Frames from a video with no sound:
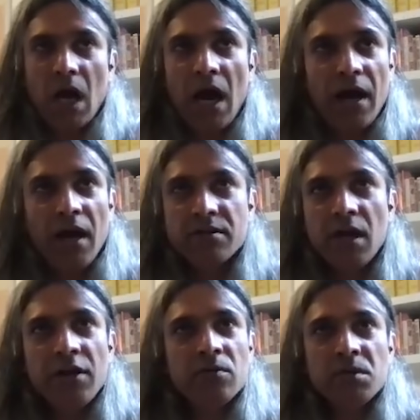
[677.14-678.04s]

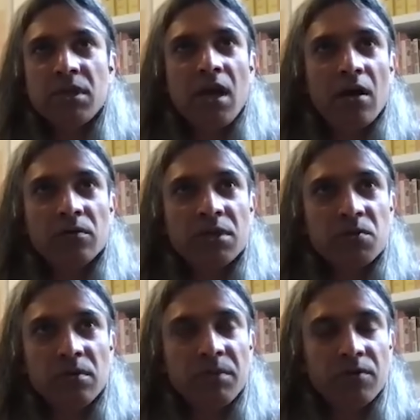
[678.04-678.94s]
I don't see how this
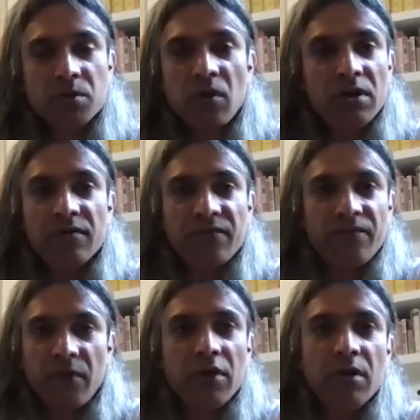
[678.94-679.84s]
will be resolved
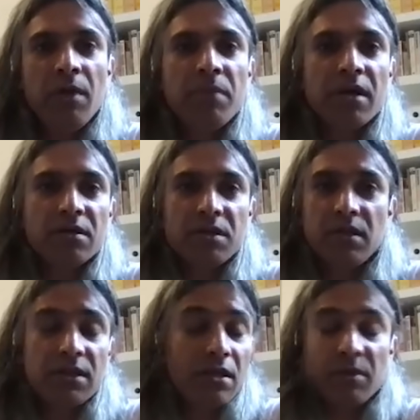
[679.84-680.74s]
if in bigger
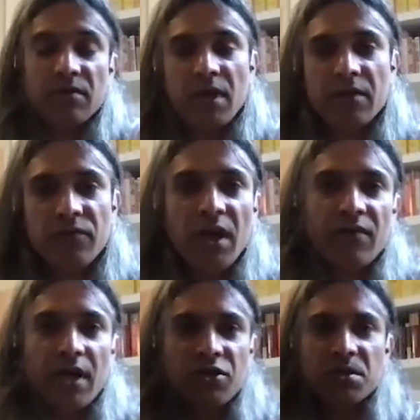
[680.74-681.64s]
series. I mean, like we have
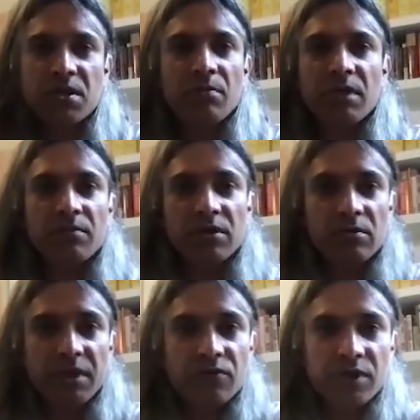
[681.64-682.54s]
Ashes coming up, it'll
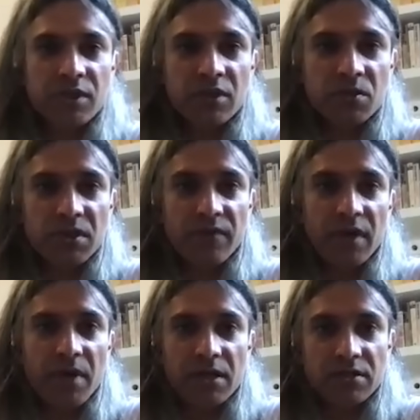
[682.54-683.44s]
be interesting to see
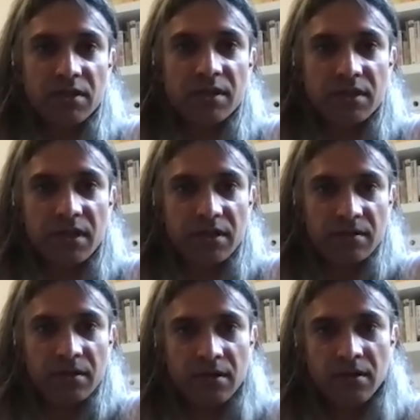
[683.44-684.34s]
5-match series again,
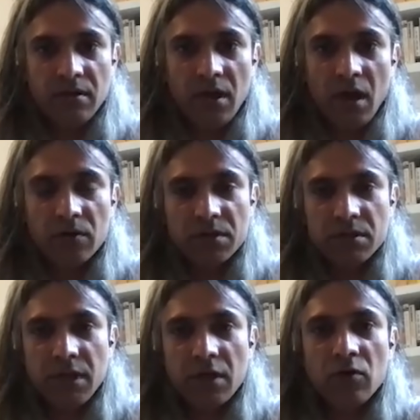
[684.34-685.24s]
how
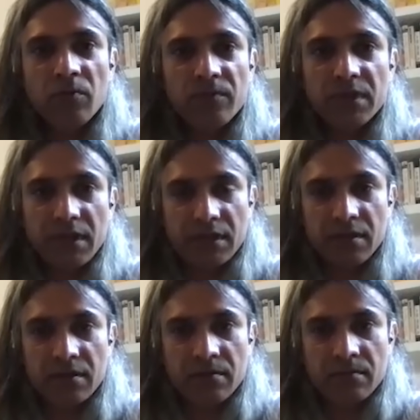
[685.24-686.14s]
they cope with that.
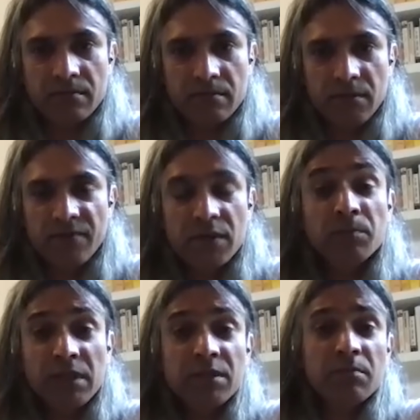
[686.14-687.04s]
If
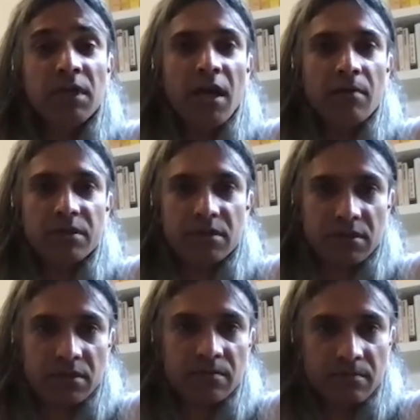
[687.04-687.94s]
something similar happens.